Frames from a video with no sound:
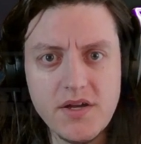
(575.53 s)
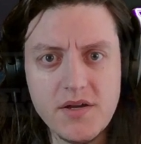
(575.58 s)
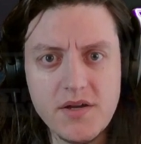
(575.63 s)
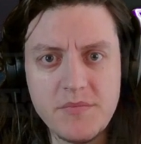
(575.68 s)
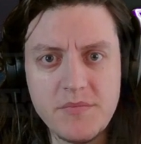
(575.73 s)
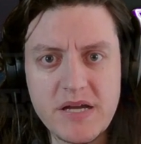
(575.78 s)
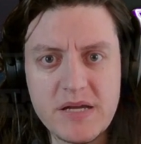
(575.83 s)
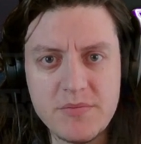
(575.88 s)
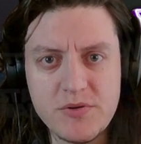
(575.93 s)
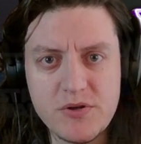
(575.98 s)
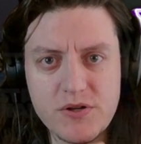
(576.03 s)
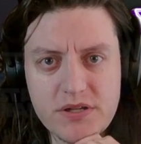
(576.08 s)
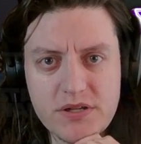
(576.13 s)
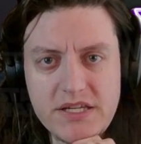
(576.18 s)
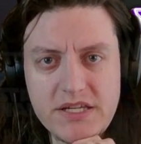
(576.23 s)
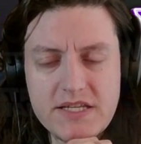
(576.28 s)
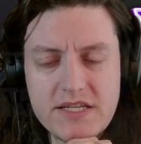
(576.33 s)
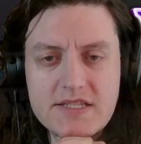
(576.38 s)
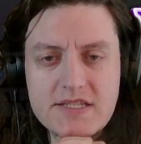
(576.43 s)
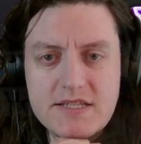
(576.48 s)
My opponent
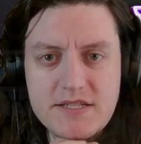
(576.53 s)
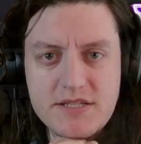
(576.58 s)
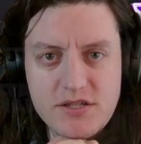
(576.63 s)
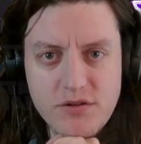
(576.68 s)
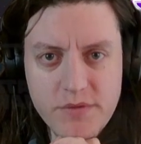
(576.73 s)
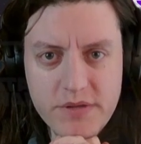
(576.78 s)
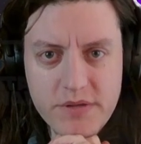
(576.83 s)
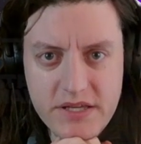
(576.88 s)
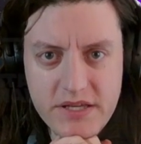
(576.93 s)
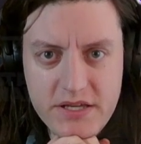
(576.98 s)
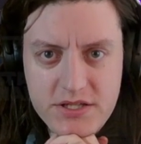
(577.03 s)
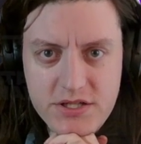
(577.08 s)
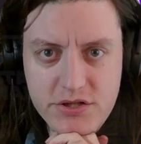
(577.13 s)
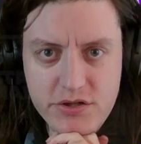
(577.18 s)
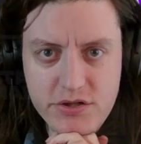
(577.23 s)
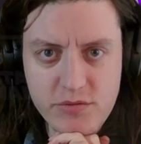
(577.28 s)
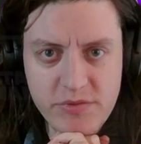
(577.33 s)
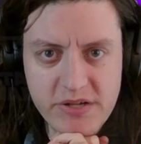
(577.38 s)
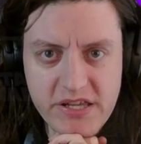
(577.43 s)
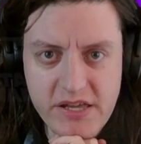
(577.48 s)
can easily deal with
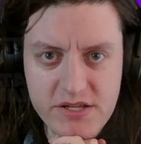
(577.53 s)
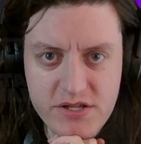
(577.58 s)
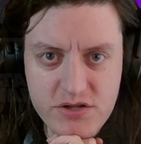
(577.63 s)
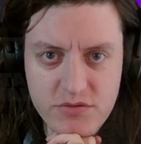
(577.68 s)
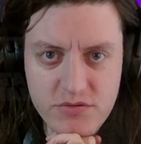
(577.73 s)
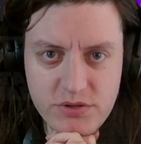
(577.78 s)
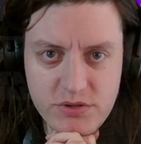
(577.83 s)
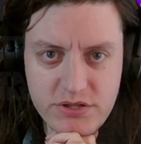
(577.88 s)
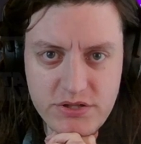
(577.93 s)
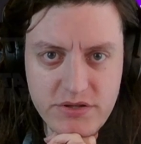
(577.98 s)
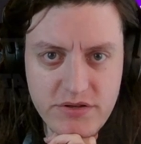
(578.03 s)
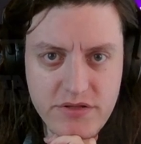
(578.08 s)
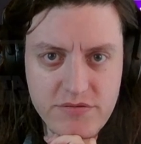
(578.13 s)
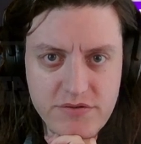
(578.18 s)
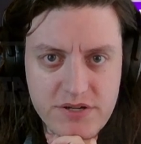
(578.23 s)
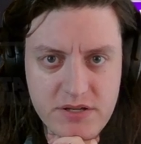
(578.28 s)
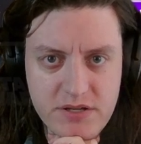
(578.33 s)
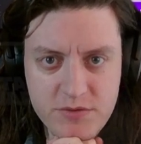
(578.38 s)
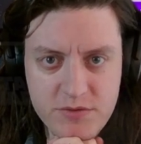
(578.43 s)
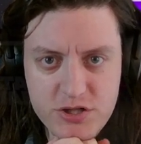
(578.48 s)
K2, but K2 will deal 3
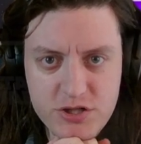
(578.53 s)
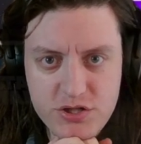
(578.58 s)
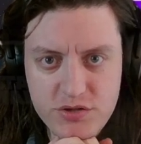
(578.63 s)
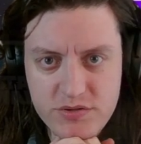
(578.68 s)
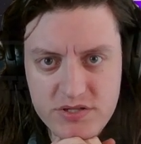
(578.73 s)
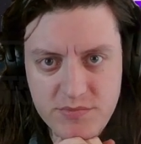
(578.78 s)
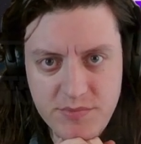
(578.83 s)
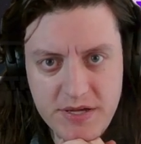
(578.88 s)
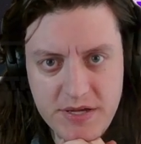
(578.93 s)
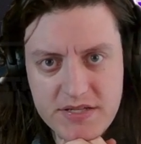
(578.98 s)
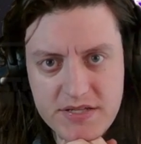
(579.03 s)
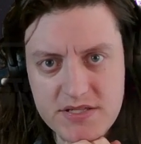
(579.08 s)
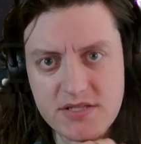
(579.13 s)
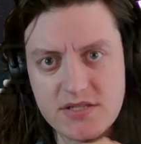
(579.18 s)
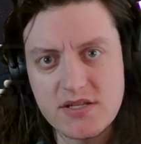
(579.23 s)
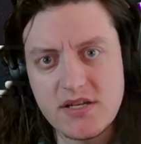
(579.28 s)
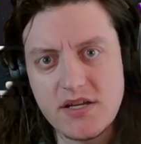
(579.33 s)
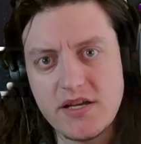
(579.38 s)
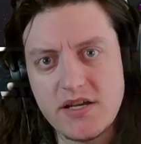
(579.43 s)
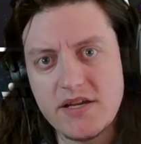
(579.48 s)
damage to his base.
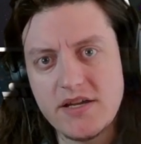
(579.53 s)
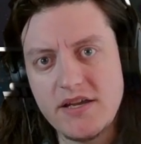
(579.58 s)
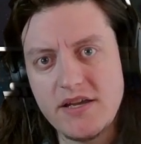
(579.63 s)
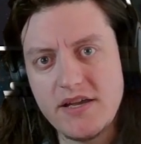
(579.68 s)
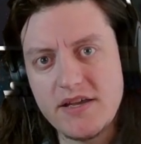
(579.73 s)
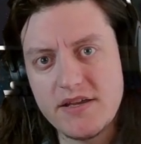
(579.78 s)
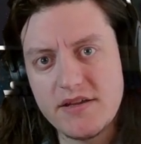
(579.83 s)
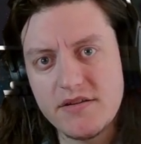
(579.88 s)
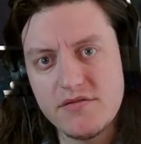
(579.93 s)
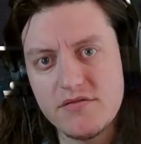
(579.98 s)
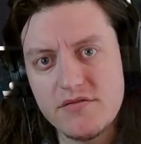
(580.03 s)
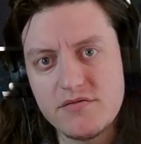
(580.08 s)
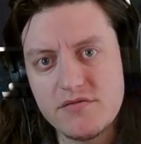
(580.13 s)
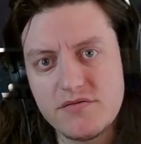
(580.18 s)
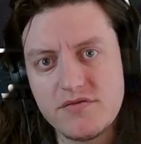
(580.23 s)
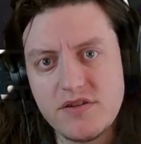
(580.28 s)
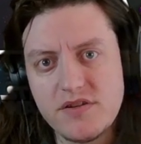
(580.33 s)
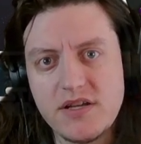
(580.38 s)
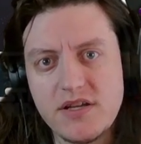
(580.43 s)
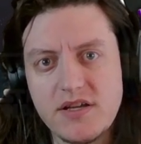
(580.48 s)
I have
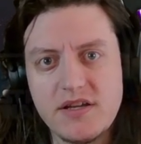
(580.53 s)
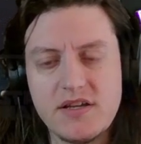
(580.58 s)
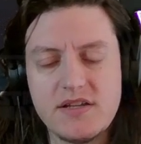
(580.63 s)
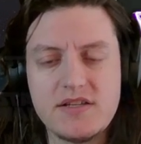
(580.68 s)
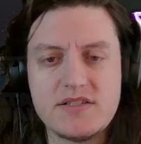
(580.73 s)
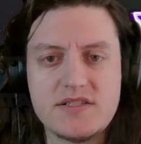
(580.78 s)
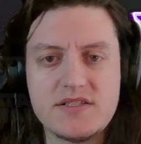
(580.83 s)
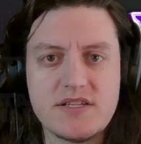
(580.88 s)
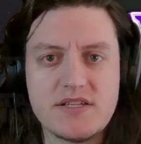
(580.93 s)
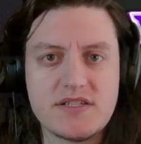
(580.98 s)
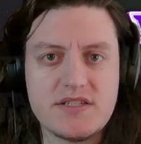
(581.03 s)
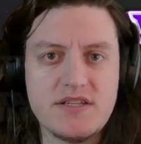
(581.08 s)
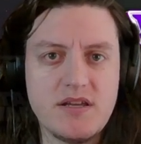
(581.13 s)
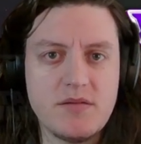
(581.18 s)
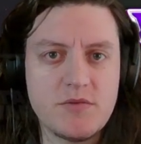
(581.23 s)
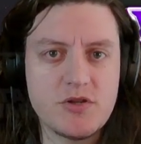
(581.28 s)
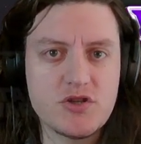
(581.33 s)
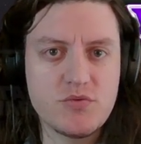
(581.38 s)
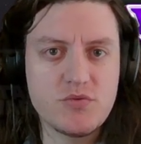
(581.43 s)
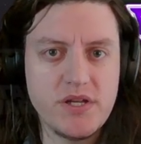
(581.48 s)
6
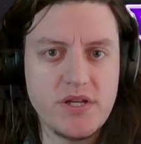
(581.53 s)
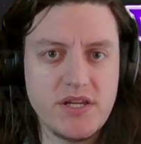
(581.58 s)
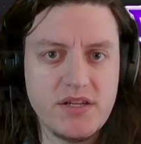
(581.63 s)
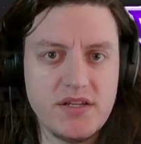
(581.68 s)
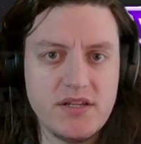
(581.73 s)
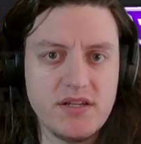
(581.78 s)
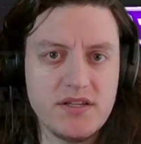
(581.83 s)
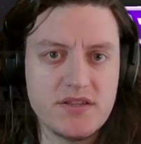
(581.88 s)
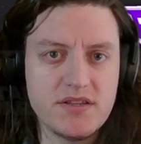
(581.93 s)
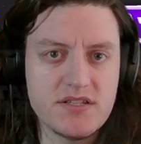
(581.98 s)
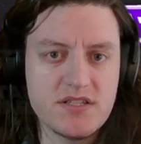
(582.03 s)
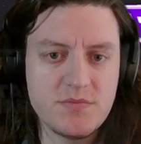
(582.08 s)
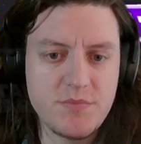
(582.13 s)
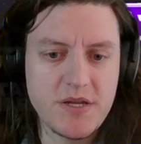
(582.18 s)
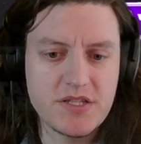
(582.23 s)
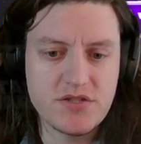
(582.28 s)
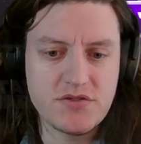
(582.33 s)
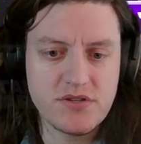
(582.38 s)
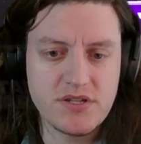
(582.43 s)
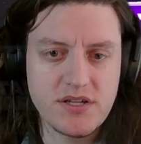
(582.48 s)
damage waiting in the
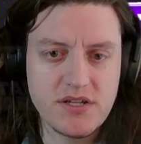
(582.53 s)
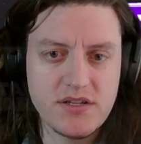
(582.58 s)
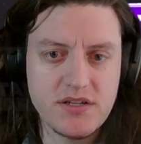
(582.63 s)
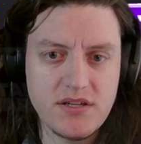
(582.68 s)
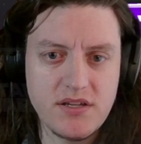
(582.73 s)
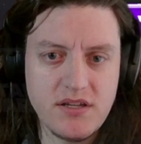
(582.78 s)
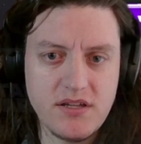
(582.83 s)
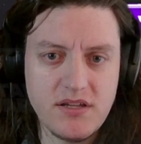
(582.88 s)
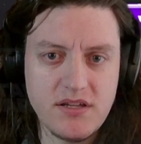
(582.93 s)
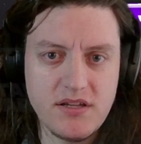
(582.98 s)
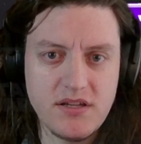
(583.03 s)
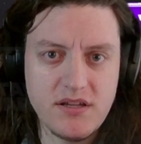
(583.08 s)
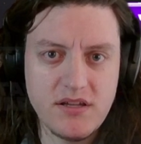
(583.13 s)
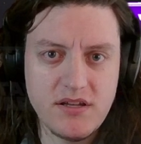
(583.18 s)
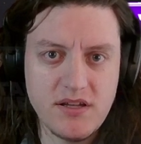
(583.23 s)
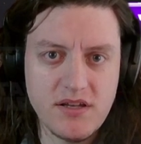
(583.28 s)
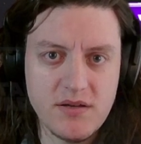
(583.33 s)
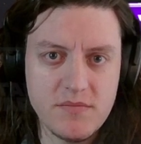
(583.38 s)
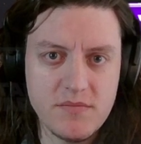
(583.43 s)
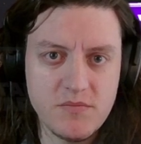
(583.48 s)
space arena,
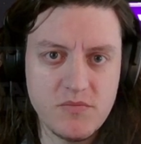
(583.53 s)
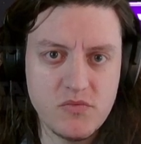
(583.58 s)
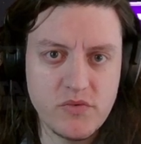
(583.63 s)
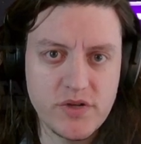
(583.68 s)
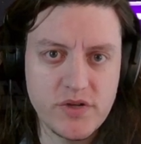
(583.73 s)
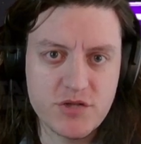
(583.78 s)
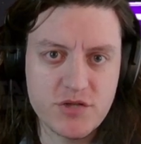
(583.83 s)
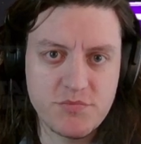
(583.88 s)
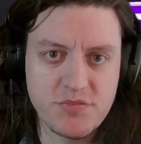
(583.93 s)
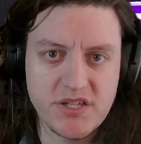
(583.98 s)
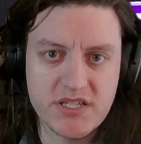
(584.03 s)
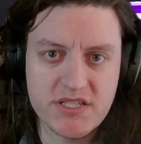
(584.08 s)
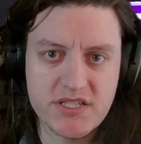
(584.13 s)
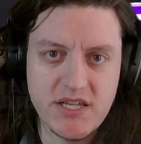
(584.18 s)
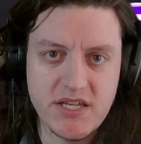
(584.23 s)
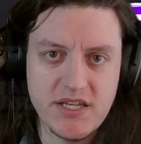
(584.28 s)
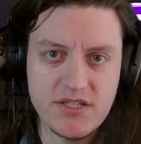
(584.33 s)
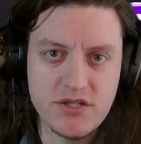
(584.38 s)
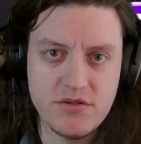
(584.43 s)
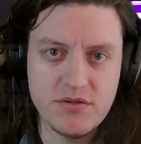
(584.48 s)
which plus
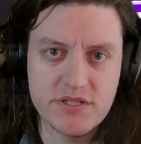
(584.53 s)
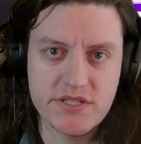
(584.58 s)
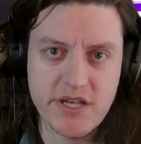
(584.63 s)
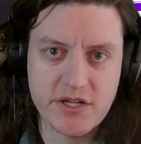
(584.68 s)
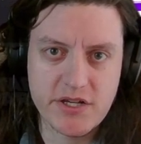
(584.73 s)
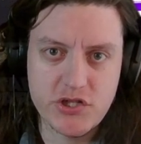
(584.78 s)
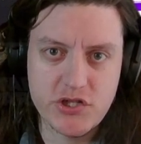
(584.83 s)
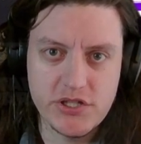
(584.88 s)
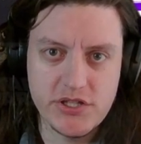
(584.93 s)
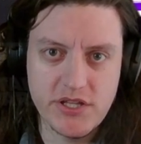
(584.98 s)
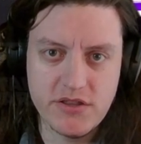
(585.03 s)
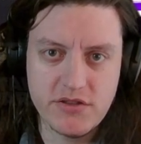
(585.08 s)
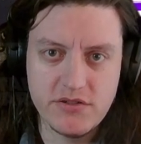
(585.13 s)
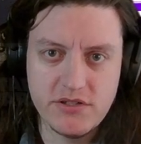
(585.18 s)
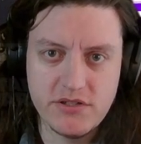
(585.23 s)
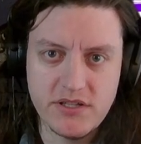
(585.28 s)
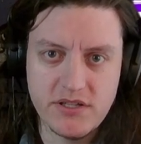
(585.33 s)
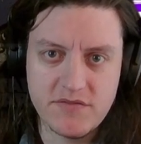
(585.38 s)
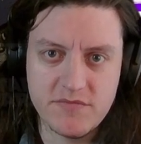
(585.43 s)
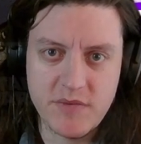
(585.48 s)
K2 is actually
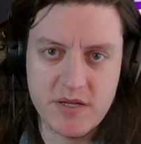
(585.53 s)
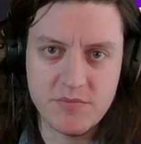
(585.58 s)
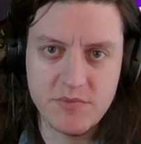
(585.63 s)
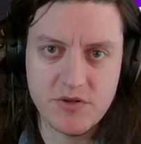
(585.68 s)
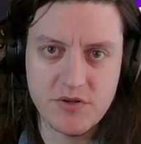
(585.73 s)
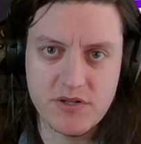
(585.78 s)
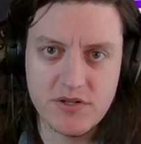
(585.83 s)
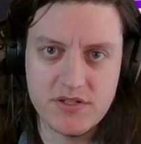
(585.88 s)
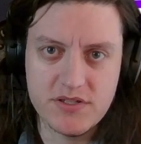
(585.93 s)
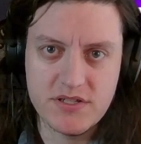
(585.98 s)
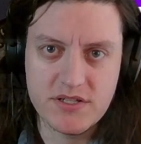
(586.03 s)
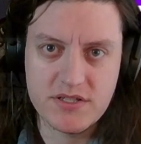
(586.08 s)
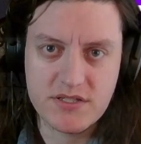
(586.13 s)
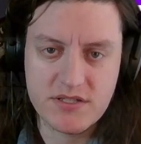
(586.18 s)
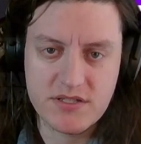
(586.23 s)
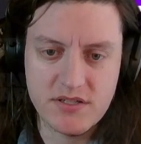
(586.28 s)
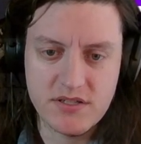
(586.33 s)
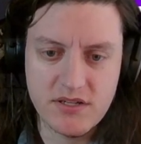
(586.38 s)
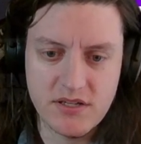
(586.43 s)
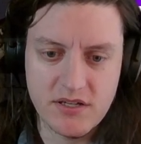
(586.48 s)
lethal if my opponent
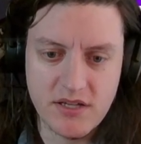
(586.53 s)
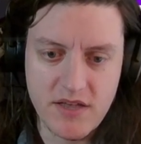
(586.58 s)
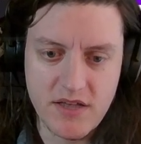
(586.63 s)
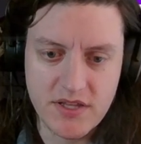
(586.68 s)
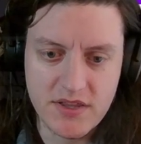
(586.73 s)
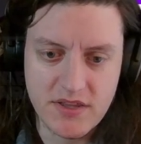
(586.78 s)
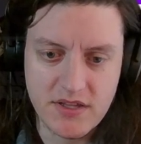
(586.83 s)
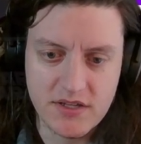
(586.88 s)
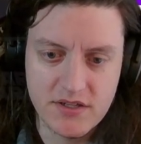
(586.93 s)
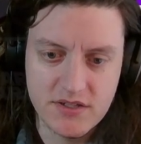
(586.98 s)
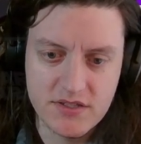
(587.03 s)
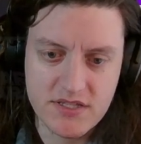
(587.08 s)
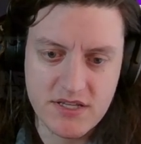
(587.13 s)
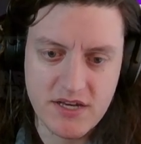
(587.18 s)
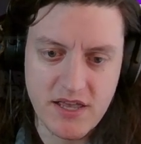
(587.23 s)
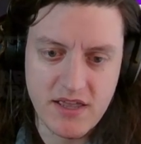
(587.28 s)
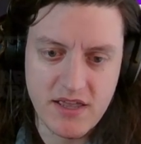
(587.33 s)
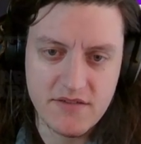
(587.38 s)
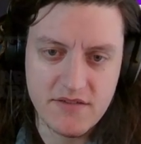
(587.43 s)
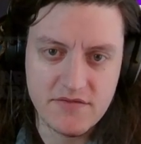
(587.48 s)
doesn't have anything else.
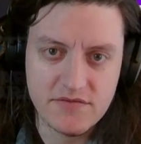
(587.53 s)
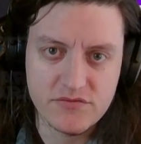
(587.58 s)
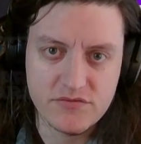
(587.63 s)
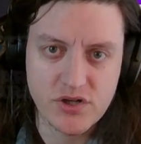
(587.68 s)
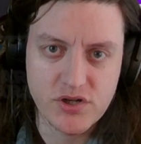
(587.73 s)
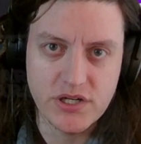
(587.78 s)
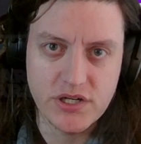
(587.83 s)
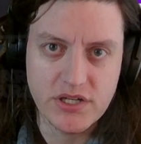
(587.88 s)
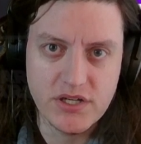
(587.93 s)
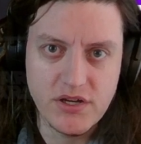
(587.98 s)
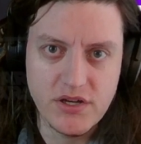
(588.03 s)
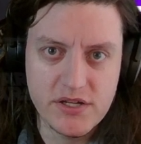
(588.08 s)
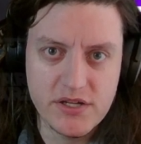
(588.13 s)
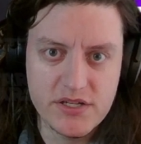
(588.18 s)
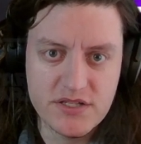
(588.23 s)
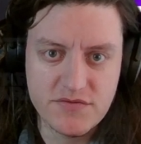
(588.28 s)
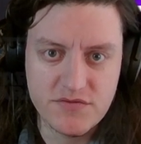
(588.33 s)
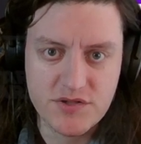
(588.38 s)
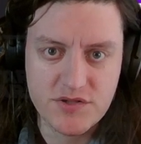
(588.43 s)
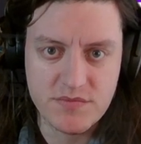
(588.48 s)
And I have for a
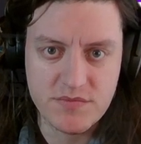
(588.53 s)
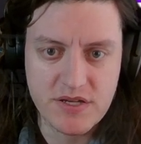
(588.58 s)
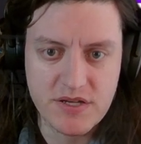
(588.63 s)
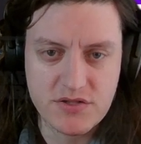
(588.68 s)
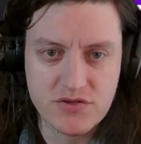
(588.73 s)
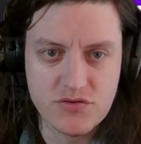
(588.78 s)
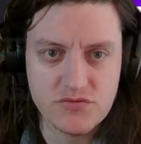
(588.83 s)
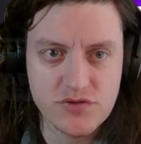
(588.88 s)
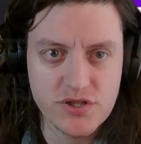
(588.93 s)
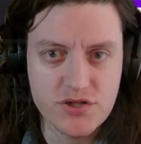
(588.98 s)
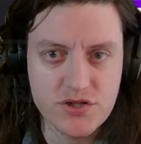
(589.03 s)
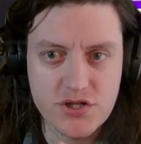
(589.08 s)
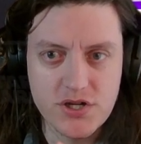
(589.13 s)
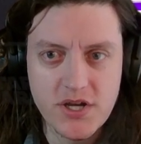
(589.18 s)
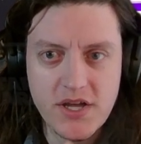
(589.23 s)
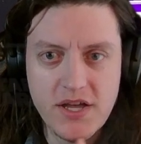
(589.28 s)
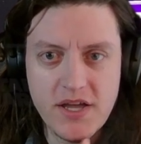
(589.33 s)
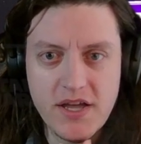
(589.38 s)
cause for some extra reach.